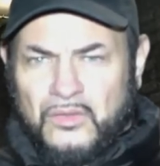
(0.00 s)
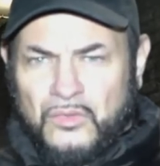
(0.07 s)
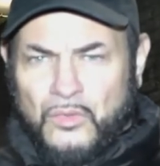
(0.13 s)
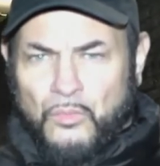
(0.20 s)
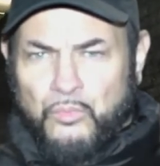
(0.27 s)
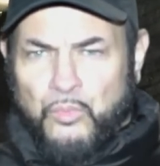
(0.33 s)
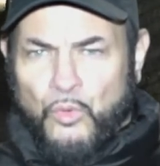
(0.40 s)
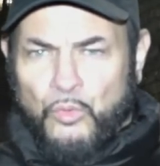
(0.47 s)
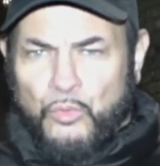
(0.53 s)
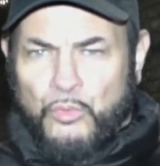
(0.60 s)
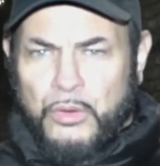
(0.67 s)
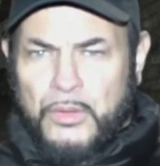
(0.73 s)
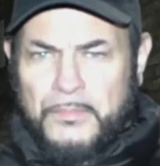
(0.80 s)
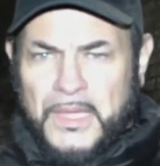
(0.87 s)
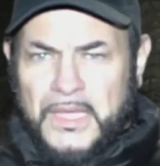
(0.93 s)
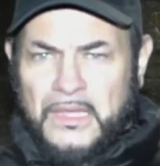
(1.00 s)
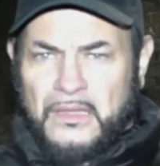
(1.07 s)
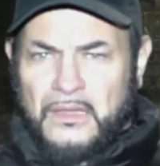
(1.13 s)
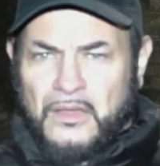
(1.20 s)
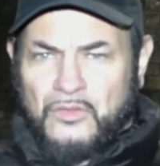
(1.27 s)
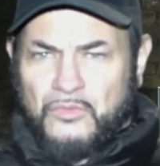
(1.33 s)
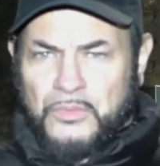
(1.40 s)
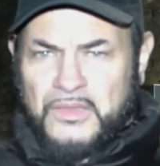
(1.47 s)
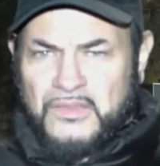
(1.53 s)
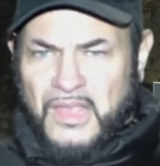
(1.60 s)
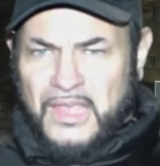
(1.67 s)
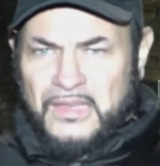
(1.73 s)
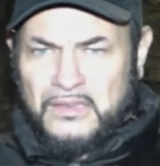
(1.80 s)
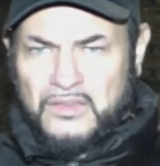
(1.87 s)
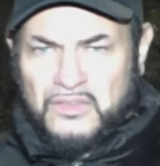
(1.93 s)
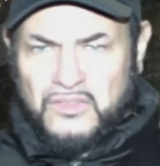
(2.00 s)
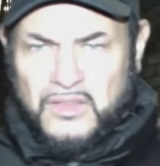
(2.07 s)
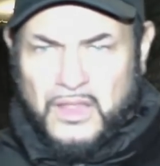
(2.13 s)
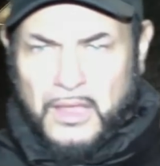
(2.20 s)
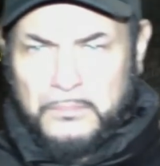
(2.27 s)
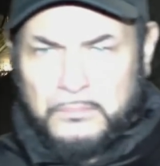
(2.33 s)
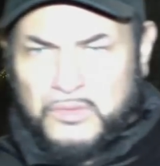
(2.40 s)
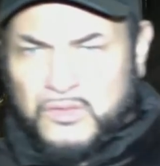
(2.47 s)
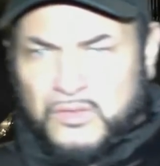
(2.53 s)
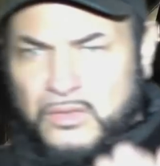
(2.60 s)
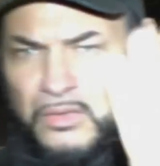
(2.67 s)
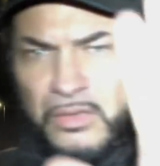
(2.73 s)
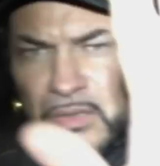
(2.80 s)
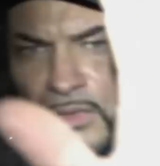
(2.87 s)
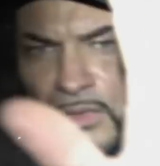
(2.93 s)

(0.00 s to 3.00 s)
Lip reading: So walk with me as we take the steps.